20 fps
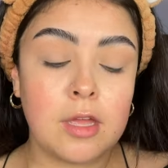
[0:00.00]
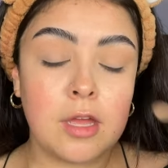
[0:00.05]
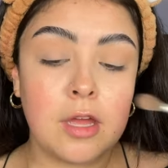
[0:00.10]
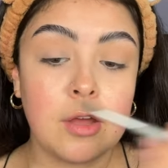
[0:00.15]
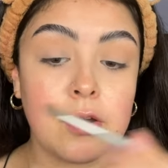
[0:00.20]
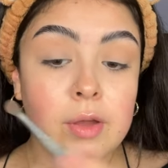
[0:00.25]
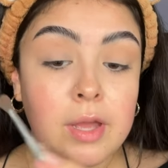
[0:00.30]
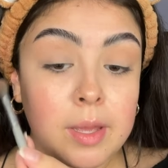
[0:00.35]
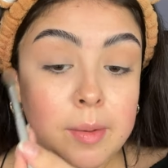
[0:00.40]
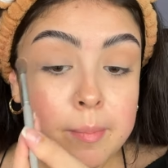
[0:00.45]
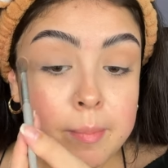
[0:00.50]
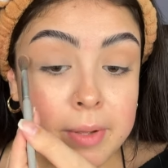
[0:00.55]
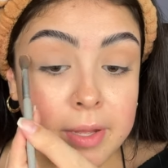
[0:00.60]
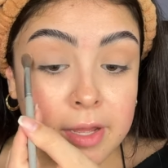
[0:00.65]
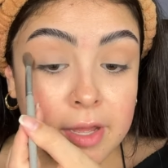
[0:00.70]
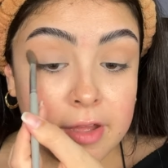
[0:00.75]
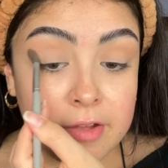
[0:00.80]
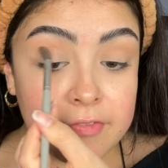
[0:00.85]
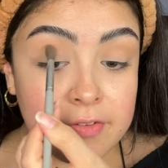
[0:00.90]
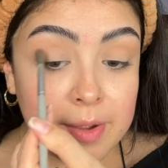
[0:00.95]
Okay,
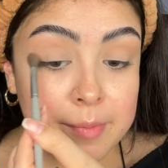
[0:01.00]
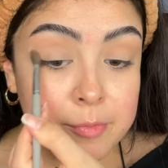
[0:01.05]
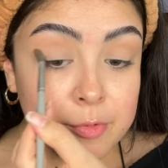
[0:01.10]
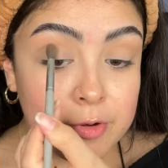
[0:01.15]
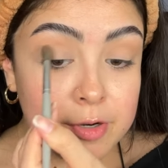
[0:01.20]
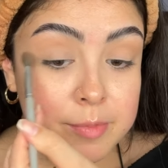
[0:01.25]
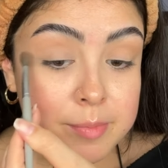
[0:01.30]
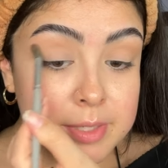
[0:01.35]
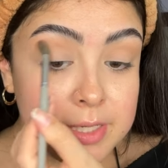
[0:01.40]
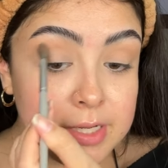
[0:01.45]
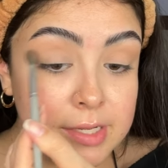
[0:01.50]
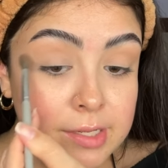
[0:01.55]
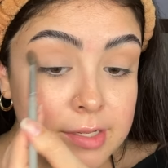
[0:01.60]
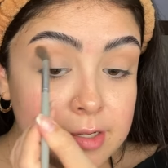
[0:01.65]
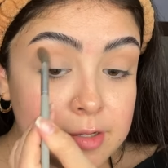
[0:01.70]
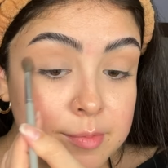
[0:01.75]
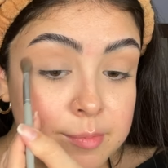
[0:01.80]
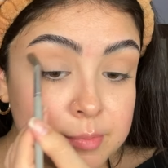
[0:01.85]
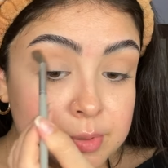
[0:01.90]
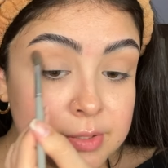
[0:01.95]
but if I'm going to be
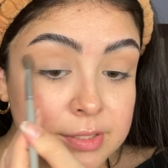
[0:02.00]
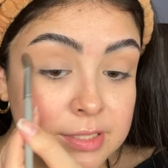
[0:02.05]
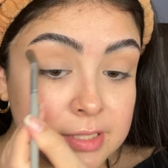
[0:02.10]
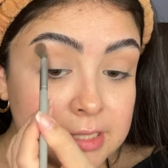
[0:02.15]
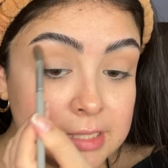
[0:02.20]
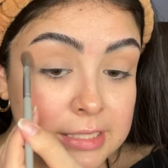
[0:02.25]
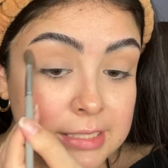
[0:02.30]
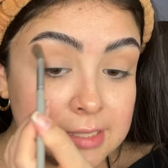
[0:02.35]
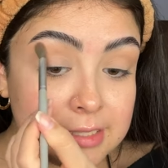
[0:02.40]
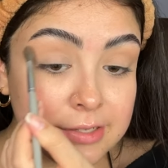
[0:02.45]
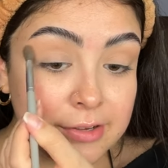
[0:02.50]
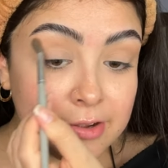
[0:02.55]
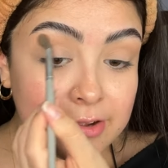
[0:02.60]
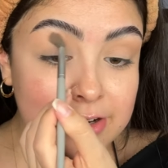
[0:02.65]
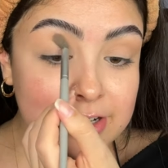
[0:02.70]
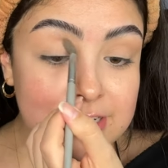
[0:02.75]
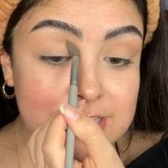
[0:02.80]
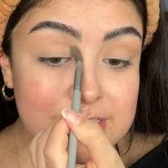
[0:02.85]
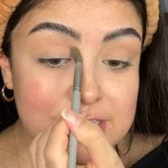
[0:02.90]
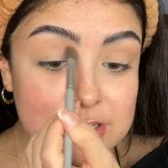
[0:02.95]
completely
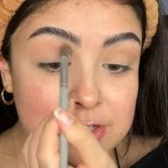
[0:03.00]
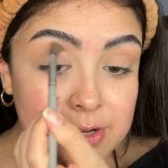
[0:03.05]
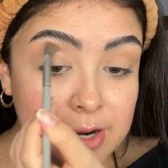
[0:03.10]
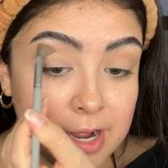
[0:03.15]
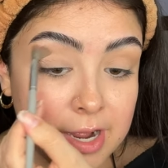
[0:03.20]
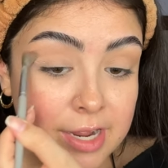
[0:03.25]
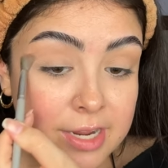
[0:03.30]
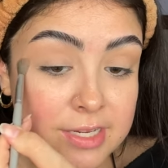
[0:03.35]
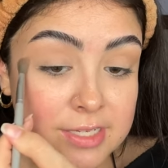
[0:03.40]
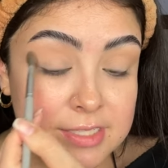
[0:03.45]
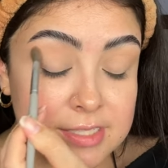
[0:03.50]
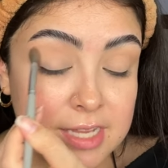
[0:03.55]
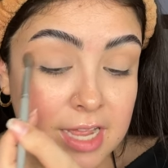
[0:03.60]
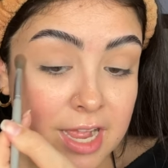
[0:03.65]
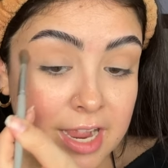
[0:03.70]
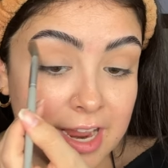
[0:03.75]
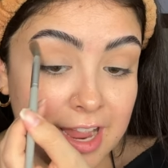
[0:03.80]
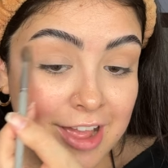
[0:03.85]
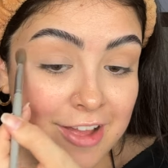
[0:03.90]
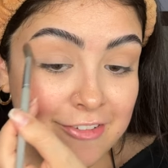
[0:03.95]
honest, you guys,
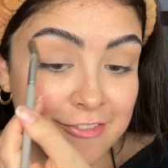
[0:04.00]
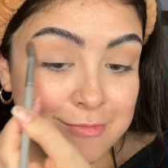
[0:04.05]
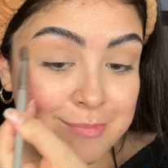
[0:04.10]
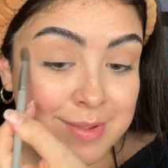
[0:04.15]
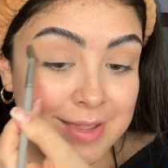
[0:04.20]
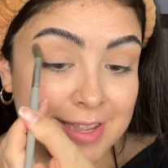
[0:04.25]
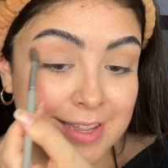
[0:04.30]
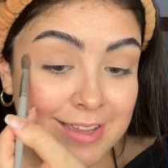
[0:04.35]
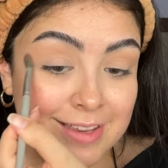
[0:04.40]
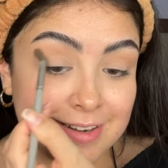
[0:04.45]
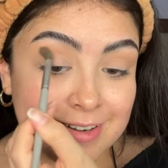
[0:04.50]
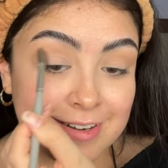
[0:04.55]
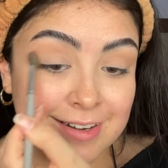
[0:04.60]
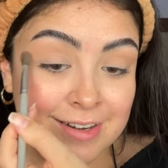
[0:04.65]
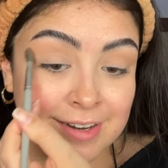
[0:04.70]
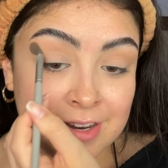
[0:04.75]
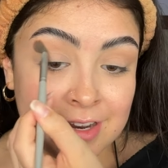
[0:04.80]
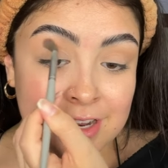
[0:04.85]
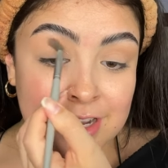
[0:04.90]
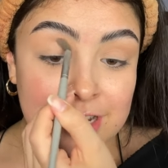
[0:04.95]
I have
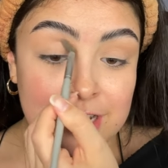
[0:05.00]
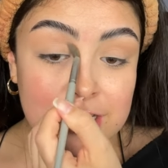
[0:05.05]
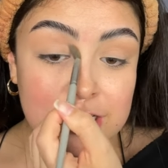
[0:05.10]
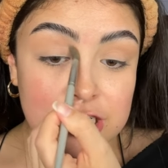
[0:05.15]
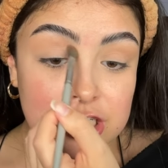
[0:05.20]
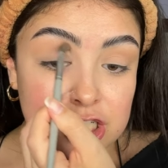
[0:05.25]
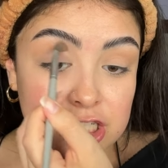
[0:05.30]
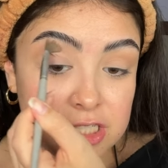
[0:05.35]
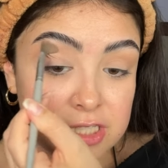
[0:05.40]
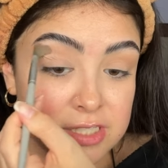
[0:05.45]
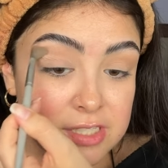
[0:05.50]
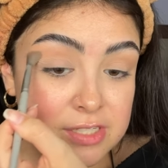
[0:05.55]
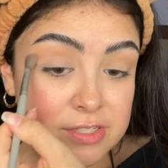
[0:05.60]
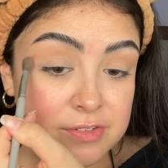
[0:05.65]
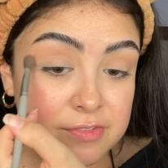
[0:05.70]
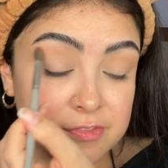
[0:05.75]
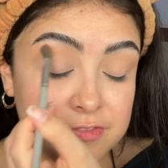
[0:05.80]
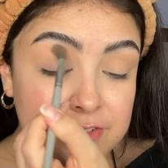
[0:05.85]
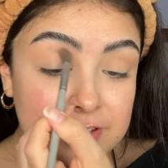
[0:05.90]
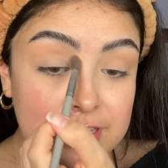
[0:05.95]
been just
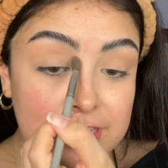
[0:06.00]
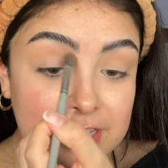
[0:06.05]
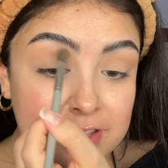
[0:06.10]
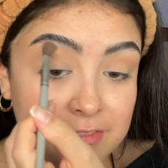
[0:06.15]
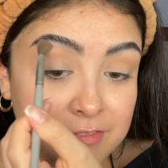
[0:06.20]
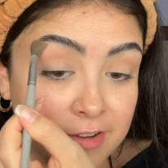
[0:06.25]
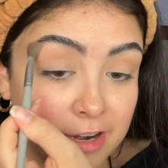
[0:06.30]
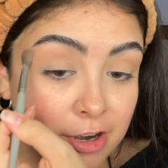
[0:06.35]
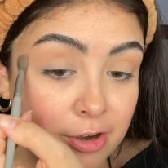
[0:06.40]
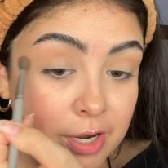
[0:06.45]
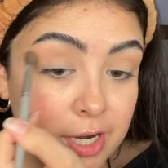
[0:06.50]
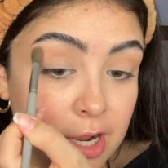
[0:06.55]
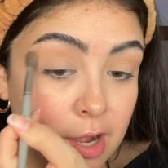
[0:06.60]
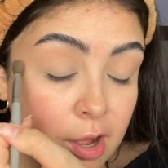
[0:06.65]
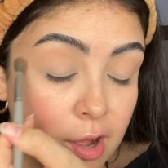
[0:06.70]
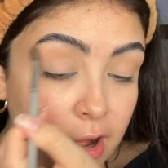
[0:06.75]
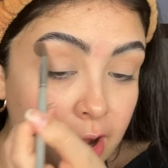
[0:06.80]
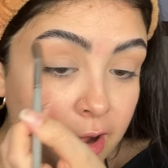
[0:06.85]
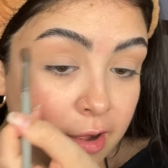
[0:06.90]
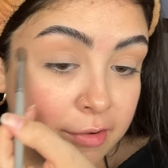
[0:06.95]
feeling very
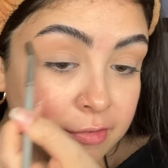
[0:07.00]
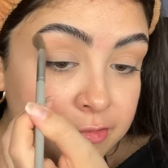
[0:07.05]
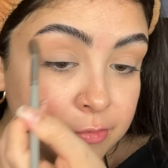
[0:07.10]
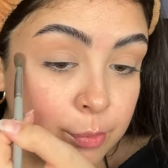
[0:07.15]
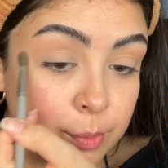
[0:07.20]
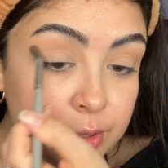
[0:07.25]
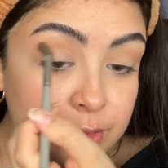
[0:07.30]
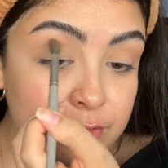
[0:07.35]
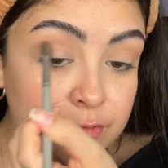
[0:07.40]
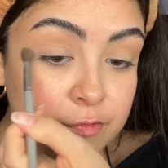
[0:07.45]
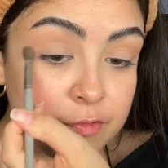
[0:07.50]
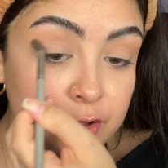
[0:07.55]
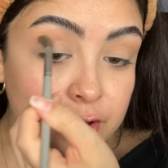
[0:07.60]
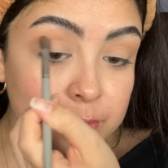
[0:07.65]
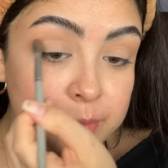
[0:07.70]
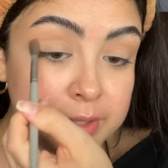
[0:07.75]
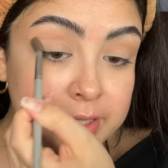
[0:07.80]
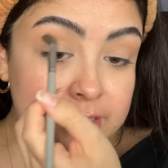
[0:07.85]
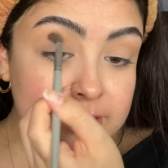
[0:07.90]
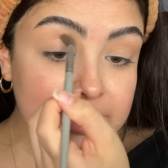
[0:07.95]
off with
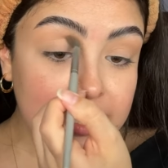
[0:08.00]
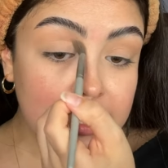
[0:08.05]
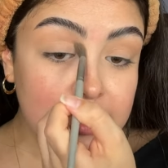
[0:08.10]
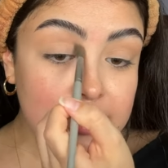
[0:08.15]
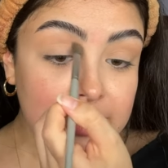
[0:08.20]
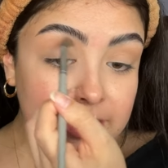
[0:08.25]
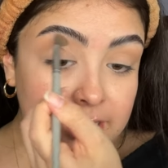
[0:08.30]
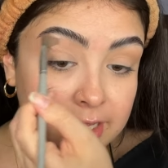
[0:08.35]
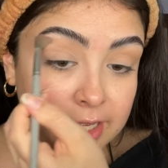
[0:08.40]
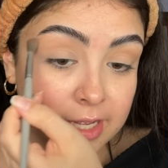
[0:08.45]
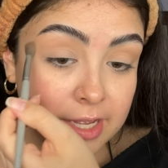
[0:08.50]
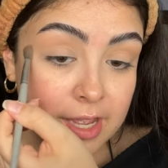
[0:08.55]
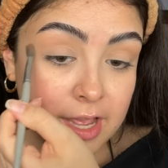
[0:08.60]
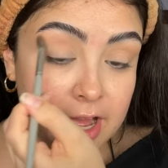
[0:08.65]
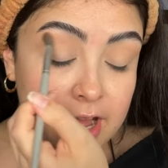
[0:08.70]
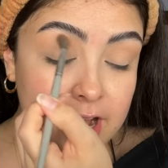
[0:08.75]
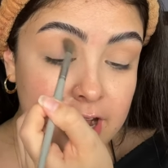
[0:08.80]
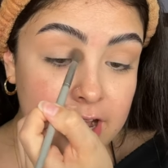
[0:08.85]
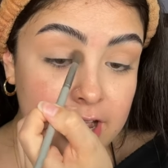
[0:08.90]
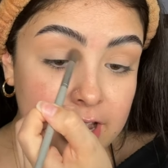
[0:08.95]
filming lately.
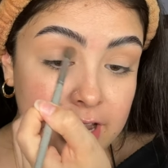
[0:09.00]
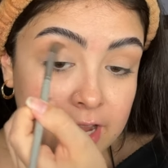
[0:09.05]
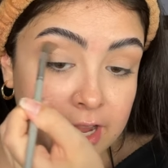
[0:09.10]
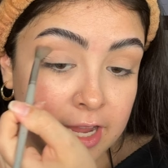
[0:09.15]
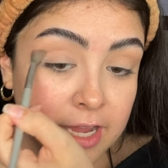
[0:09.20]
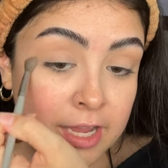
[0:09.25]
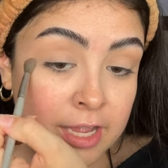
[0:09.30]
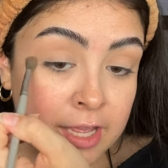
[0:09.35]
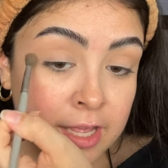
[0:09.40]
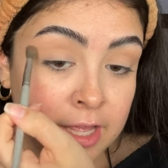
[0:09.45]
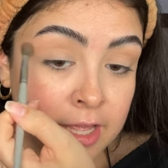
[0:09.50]
I